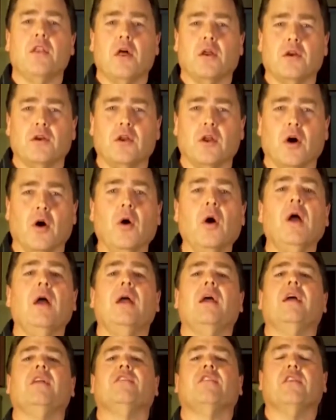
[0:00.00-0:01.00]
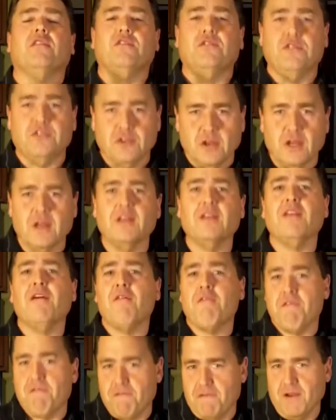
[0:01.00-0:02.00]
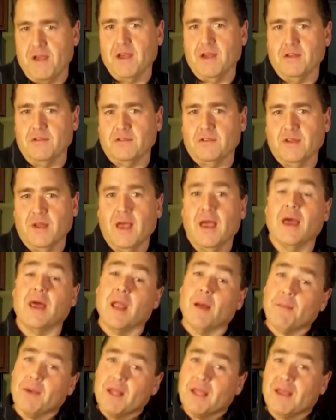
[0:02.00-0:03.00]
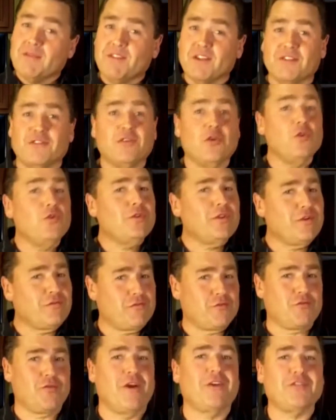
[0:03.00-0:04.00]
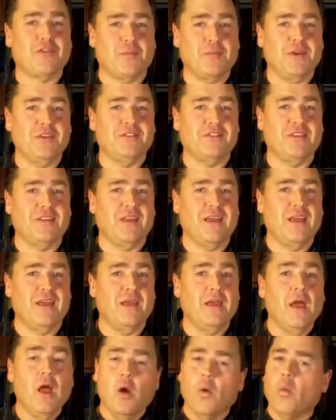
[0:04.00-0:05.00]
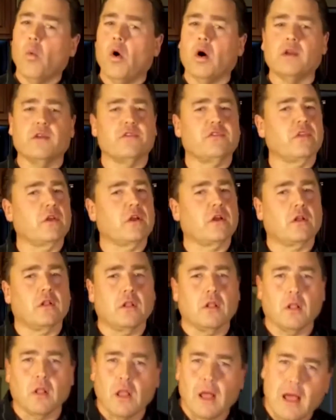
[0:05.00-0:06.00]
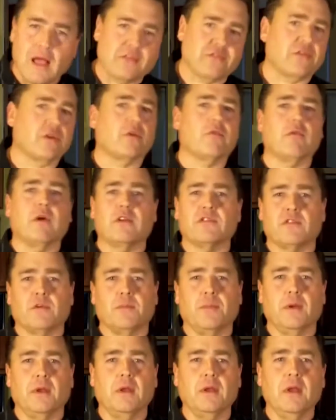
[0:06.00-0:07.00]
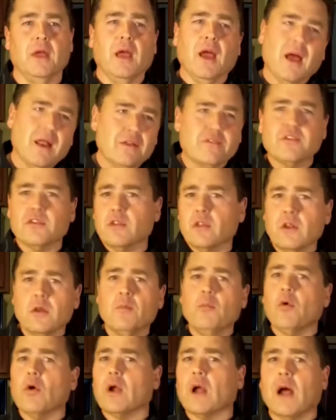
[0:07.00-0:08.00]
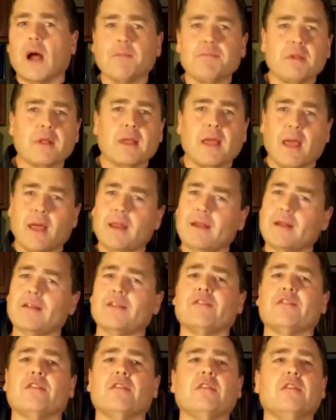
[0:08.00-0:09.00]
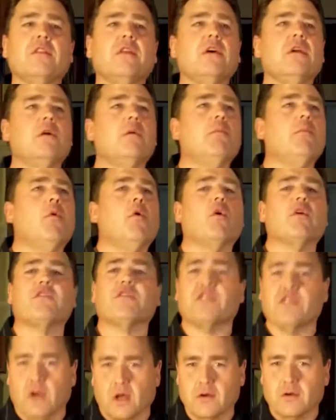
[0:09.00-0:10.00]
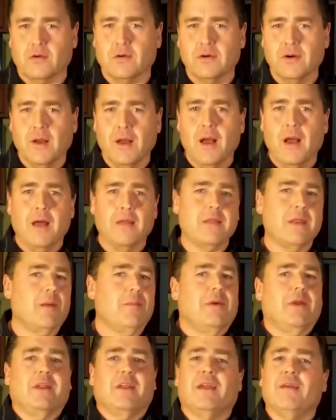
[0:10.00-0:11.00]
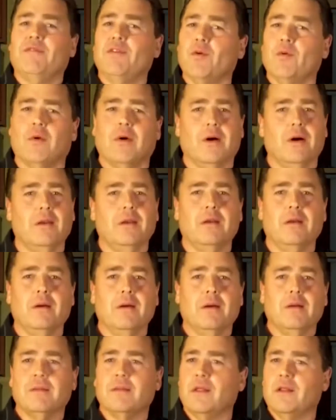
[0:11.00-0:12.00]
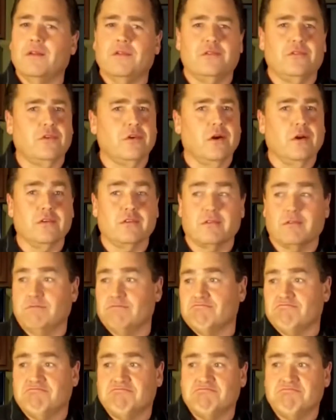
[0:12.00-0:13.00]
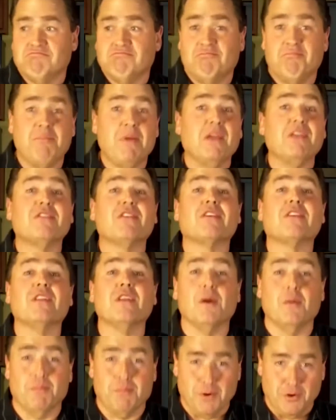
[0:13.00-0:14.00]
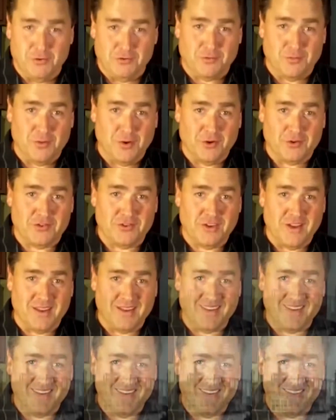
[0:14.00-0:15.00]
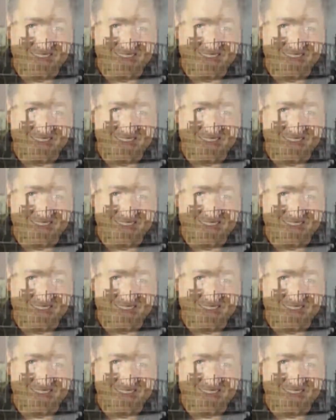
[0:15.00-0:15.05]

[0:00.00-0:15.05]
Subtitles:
No. It's a gin fizz. And I'm gonna give you two different recipes today. One is the classic recipe, and it's a little more complicated, it's a little more subtle. And then I'm gonna give you one that is just basically a booze milkshake.